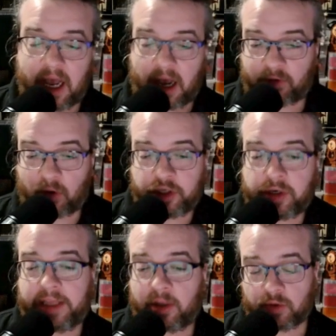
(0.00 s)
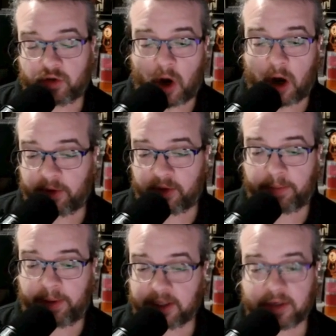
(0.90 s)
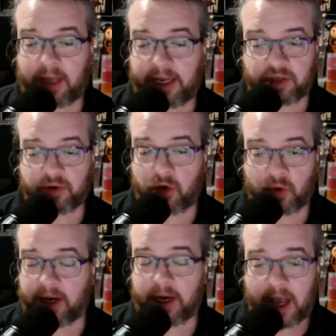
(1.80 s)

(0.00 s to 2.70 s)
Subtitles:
Of course, you got the draw with Rapunzel, as you do in